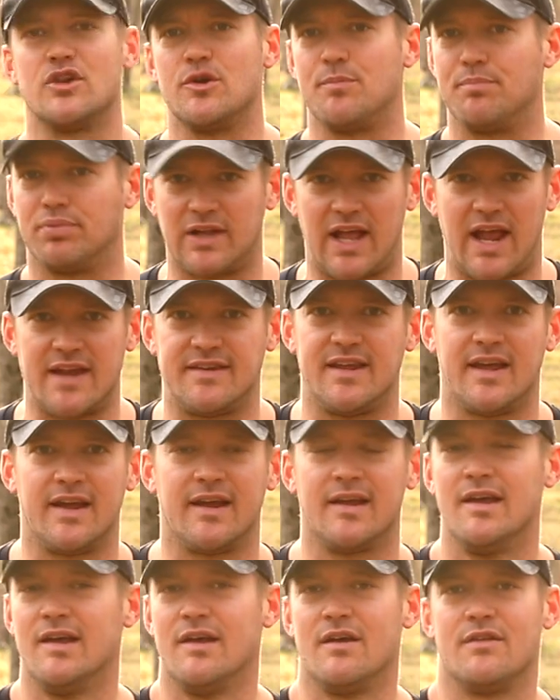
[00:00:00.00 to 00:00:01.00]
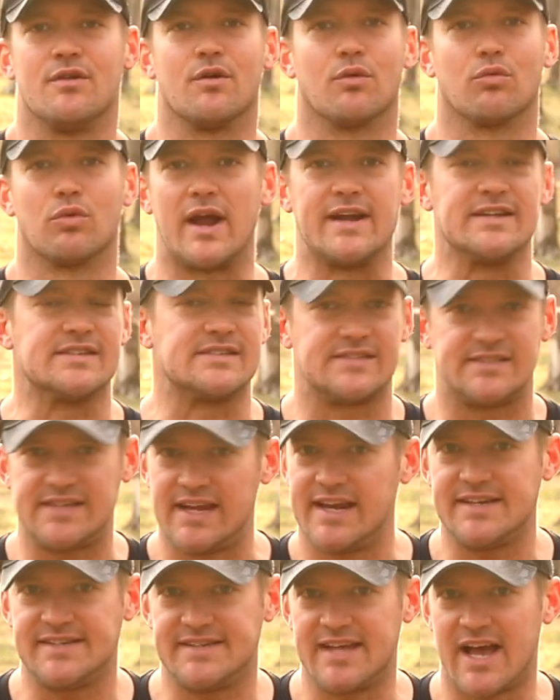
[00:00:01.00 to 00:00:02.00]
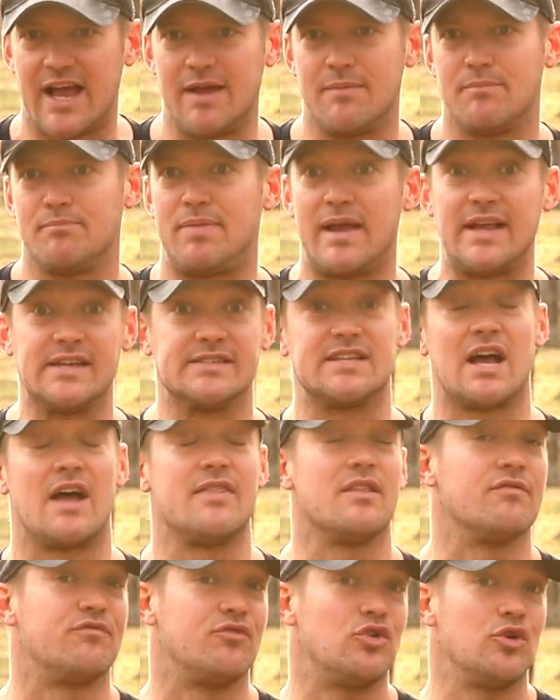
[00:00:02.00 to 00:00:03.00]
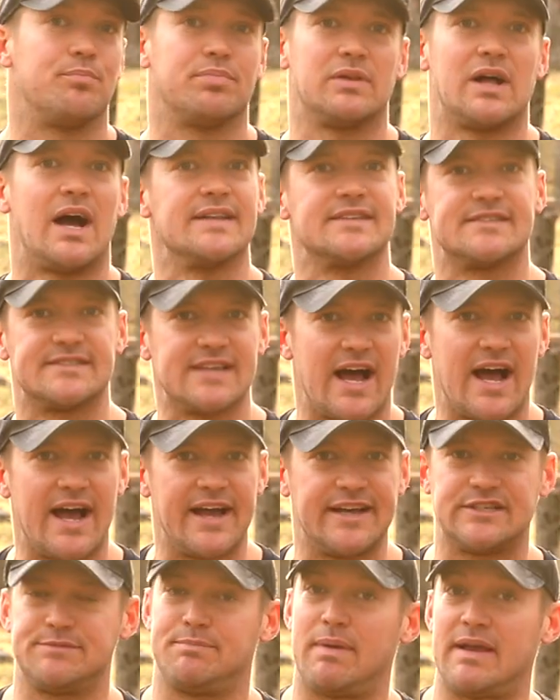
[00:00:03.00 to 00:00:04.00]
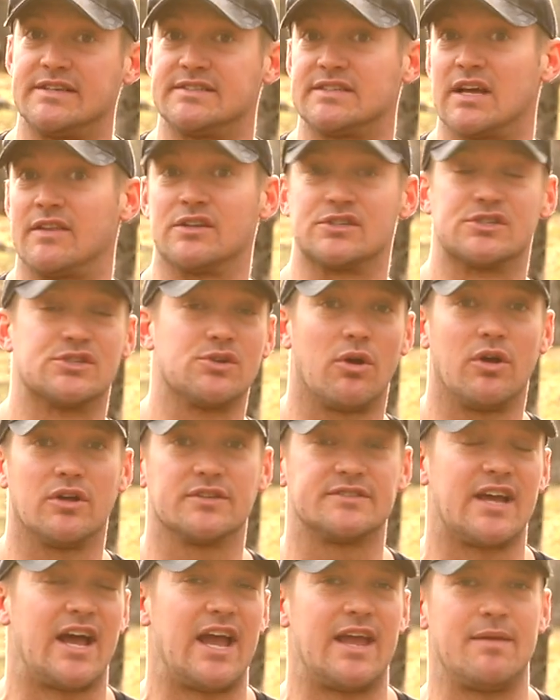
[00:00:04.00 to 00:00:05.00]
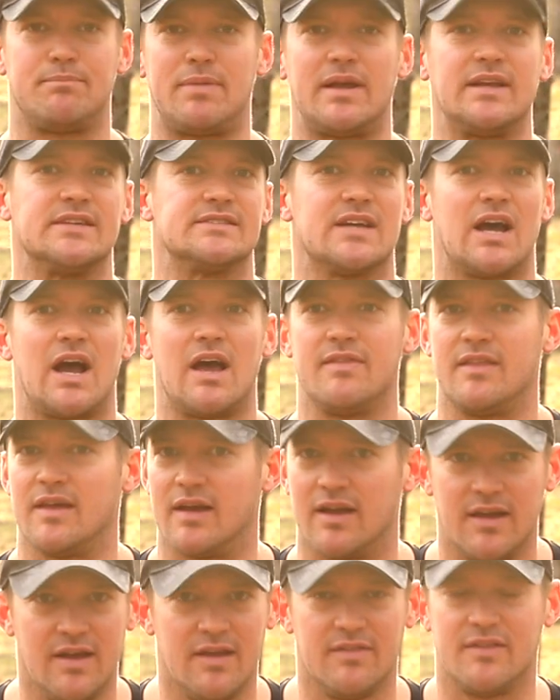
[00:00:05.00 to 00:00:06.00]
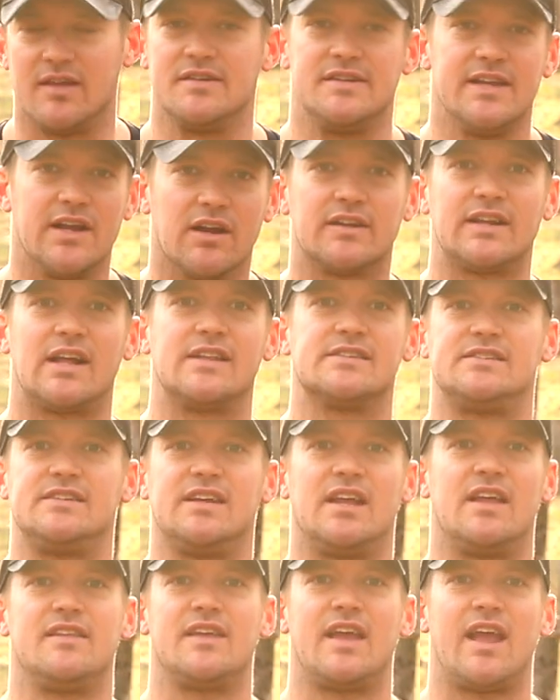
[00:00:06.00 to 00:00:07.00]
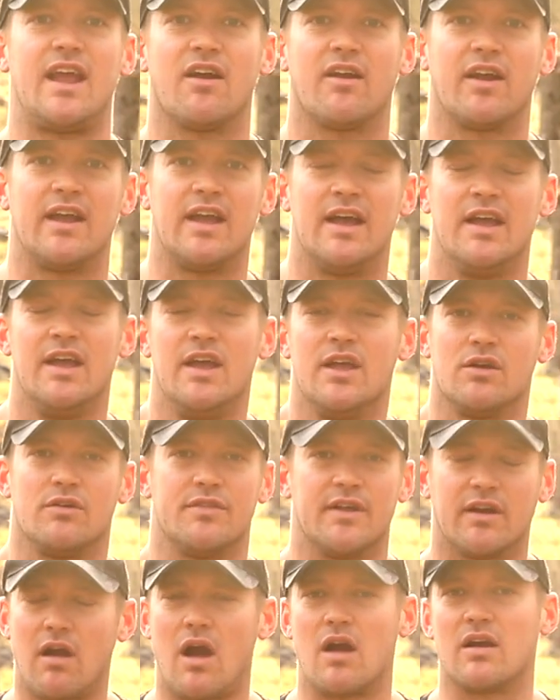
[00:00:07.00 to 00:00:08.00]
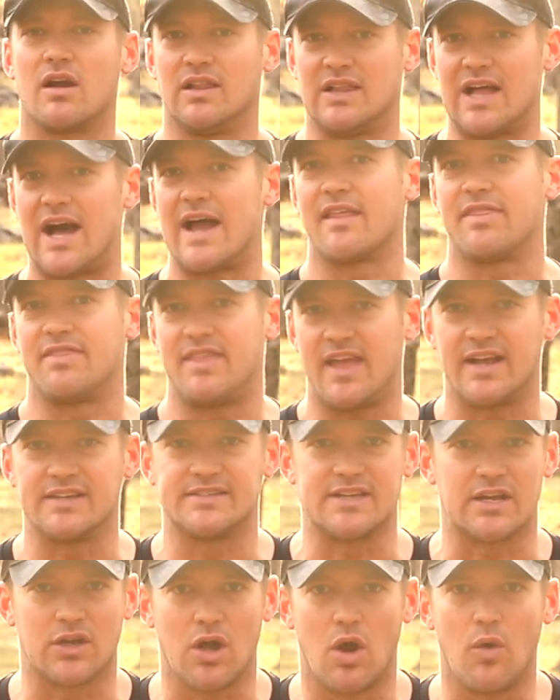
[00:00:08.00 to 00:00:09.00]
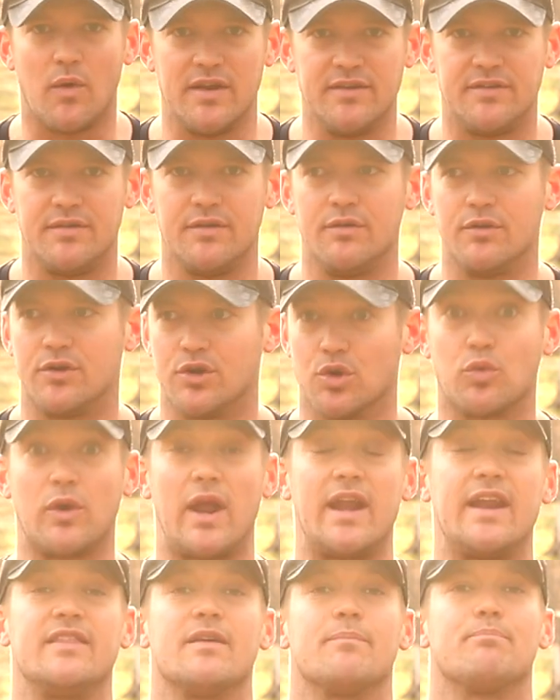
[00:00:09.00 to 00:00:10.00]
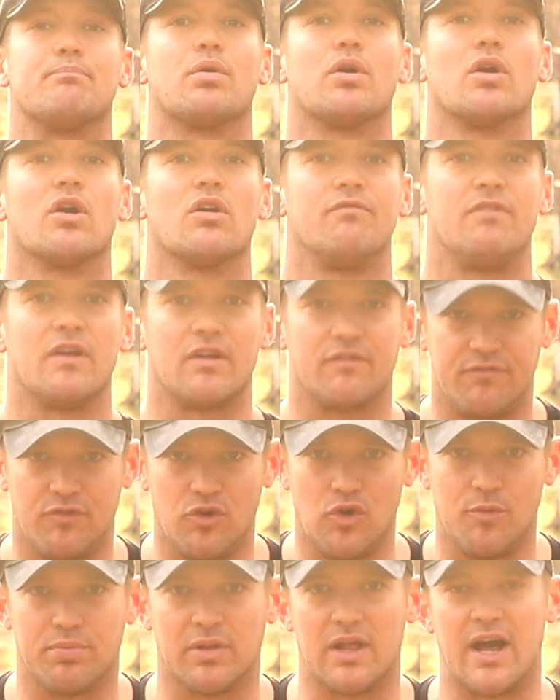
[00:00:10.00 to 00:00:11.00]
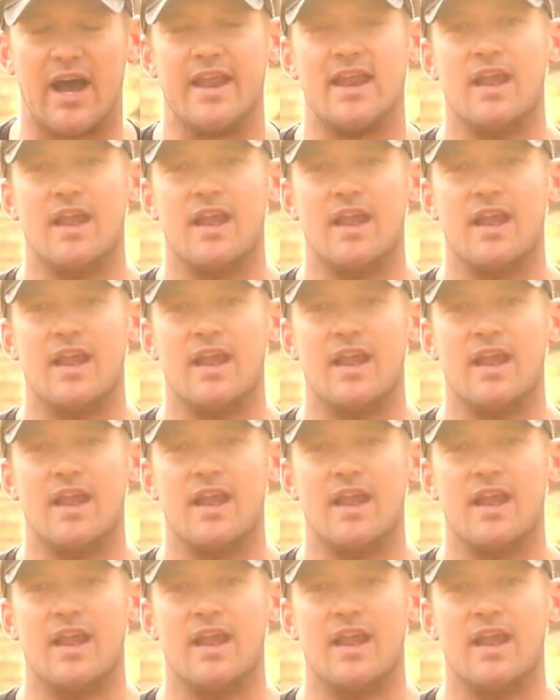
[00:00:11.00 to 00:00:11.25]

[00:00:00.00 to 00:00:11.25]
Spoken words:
you planting the right seed type based on the food plot size, based on the soil type, based on the deer density in the area? There are a lot of things that go into creating the perfect food plot,